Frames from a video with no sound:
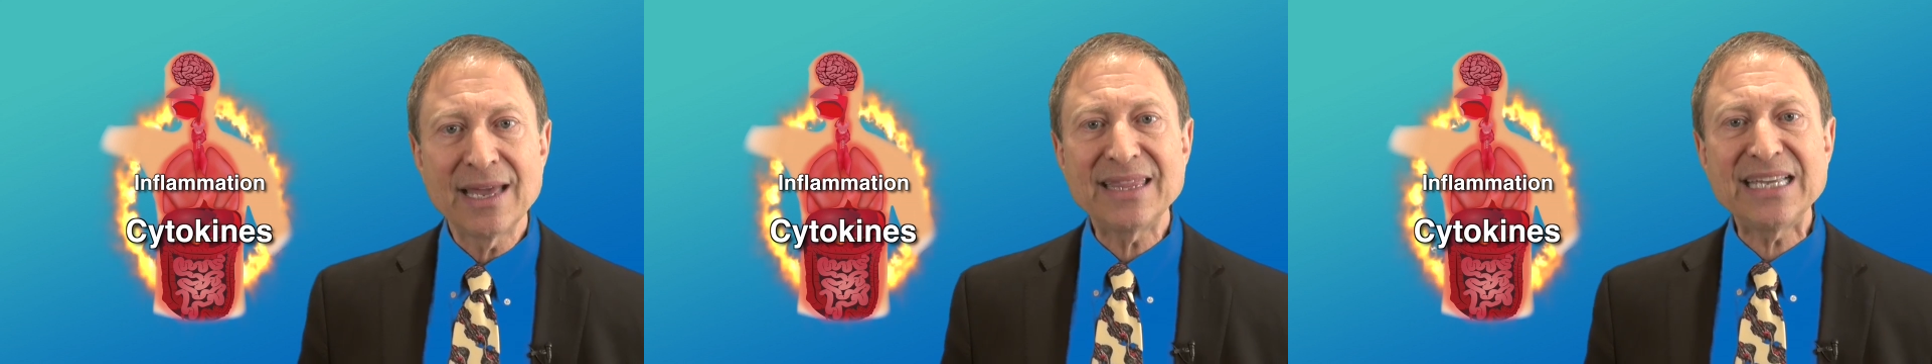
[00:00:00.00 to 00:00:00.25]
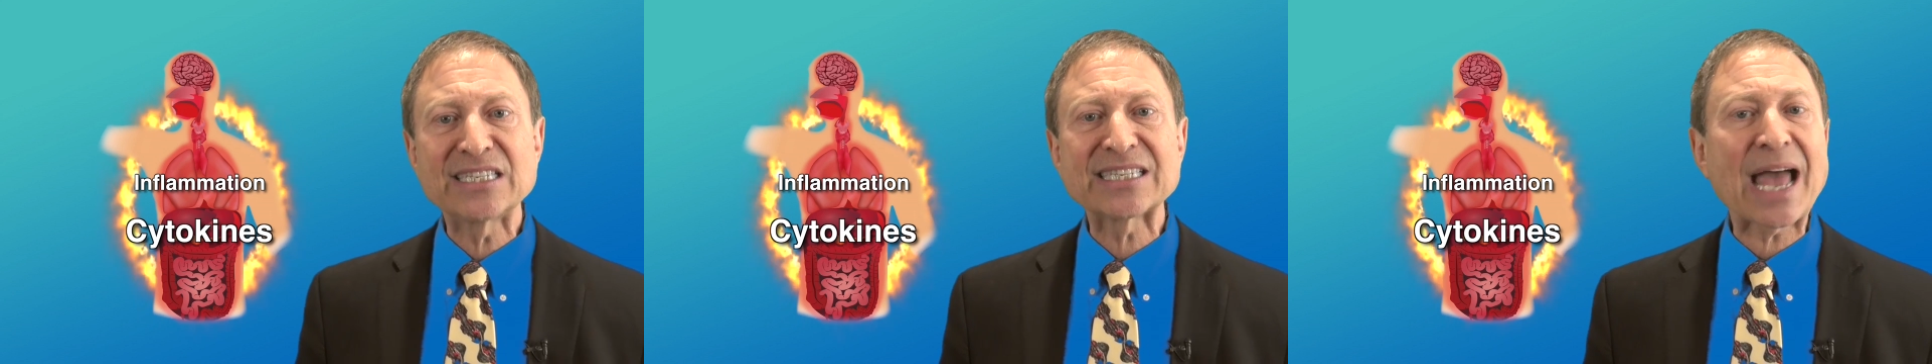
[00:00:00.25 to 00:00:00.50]

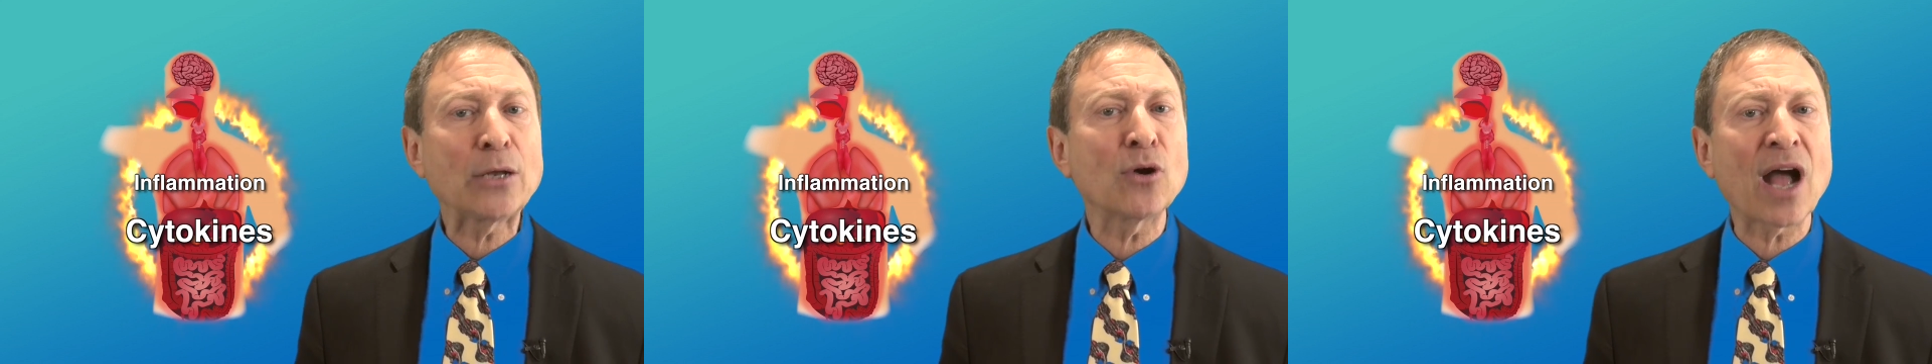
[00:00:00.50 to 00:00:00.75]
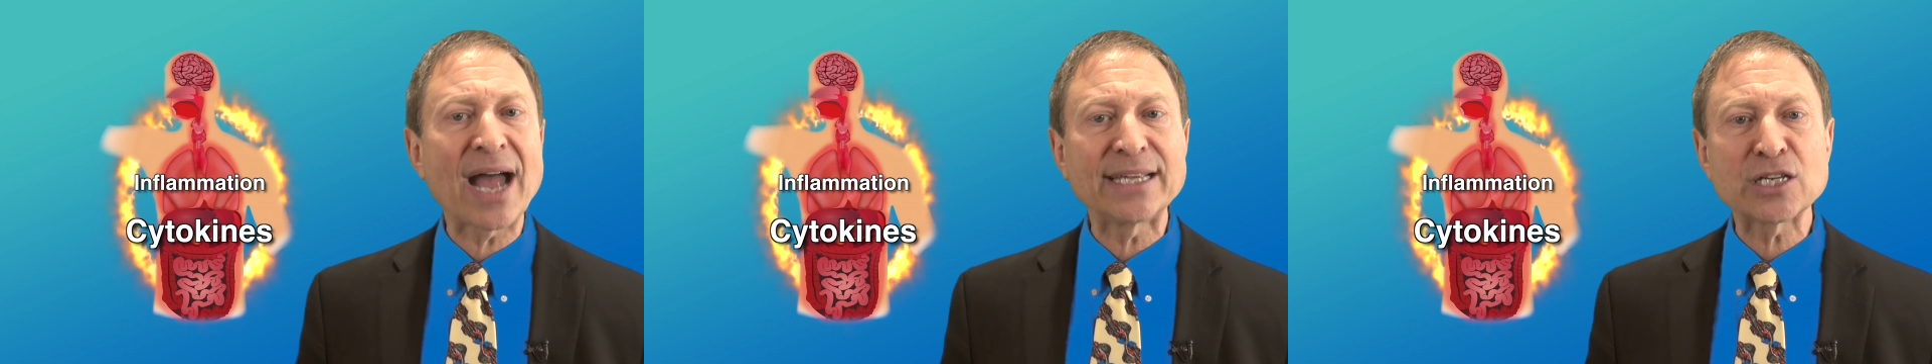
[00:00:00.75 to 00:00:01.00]
These
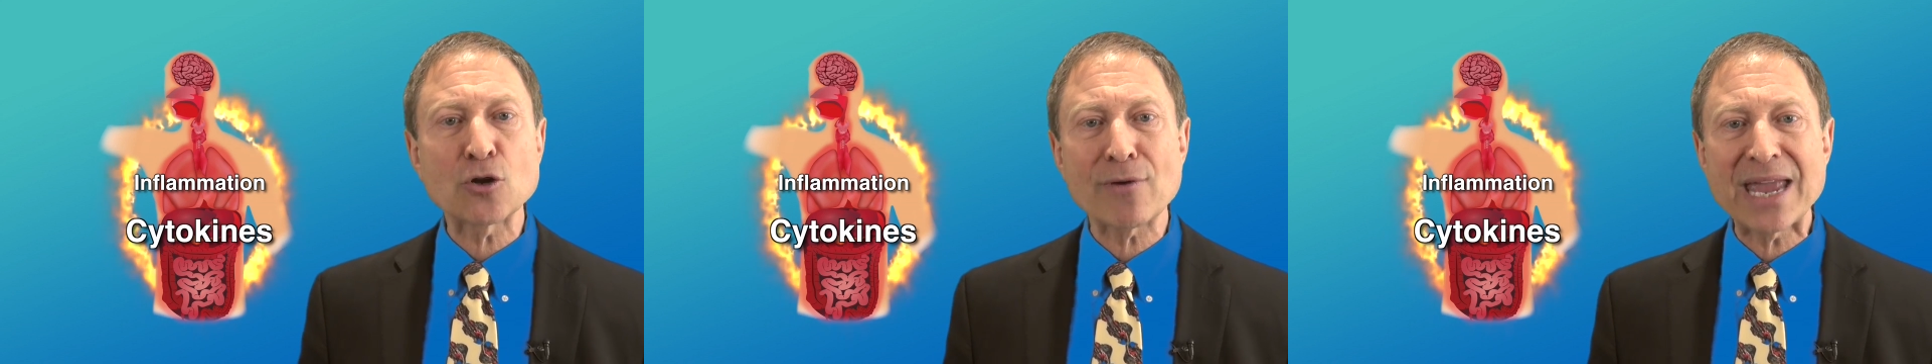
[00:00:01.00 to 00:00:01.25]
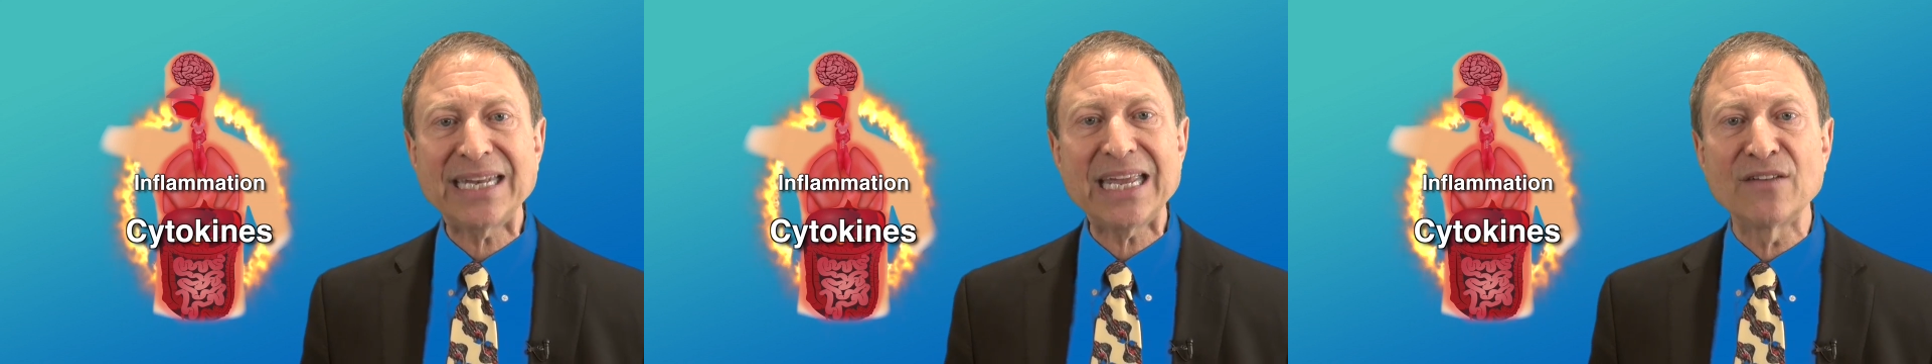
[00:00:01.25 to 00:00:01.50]
cytokines
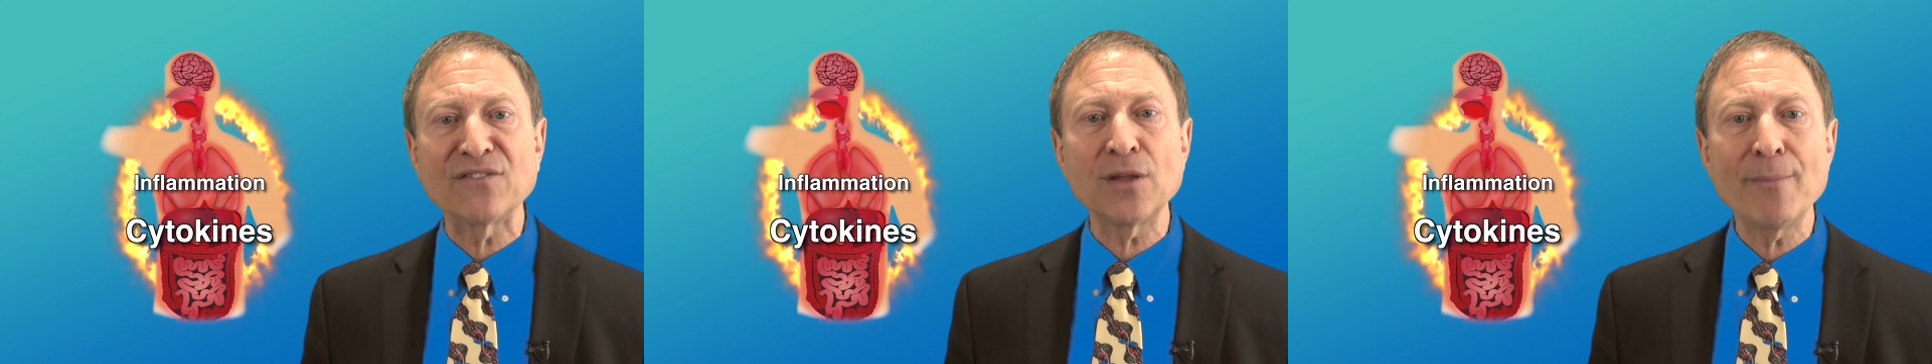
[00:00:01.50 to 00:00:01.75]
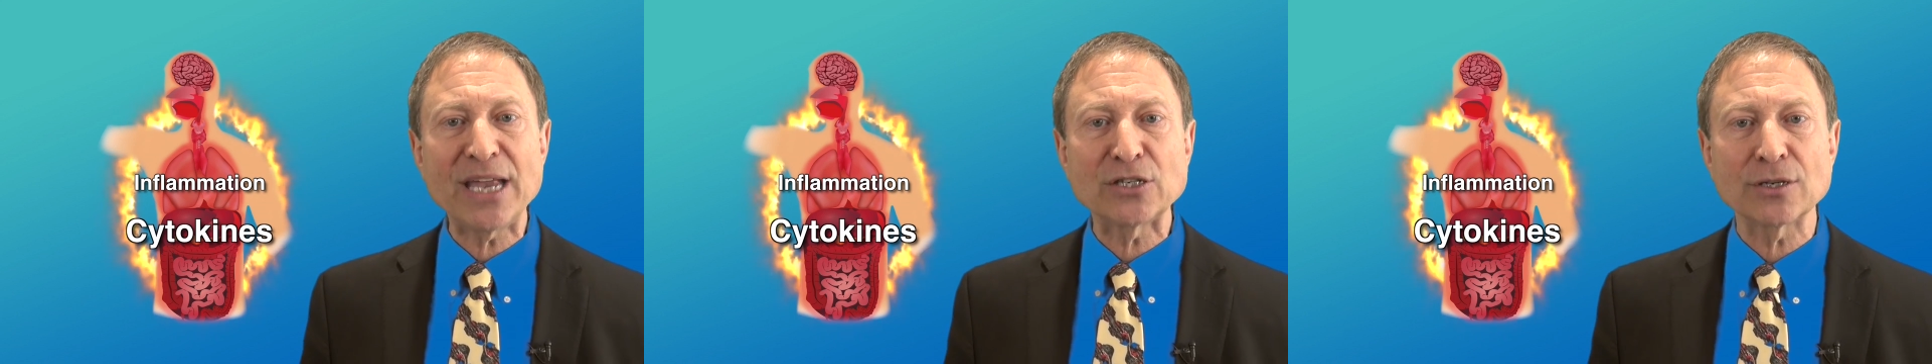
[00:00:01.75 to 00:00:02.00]
create
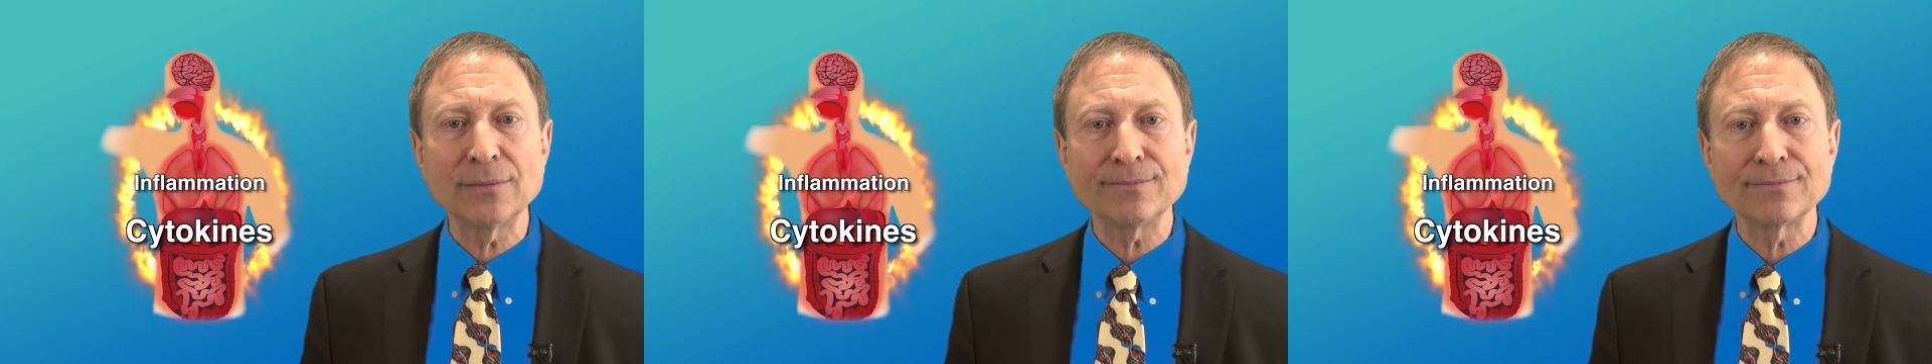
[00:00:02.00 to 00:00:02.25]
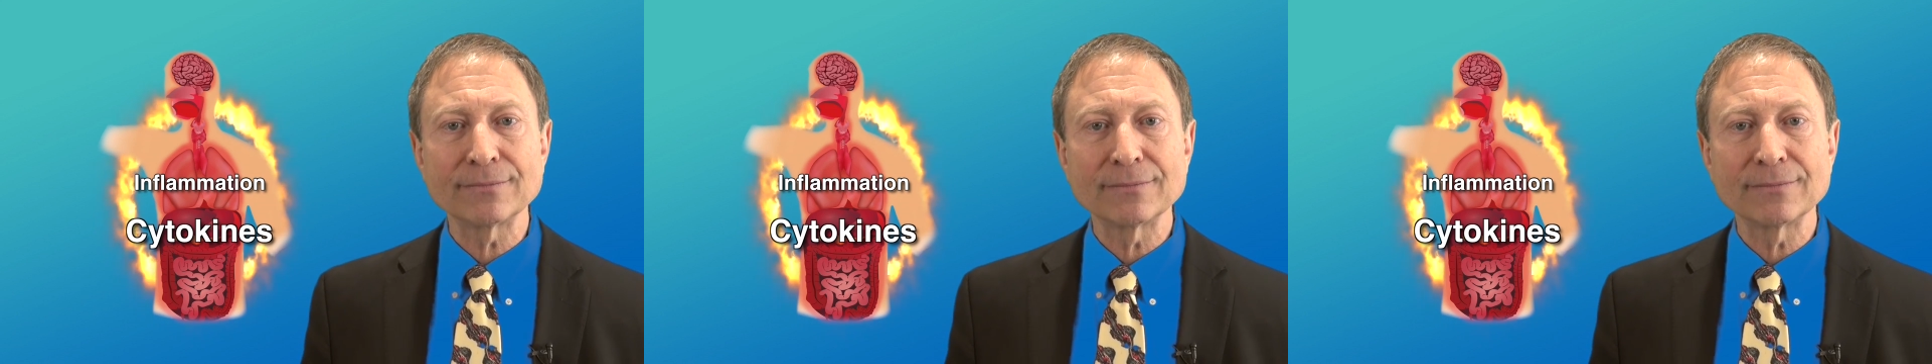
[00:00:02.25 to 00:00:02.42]
inflammation,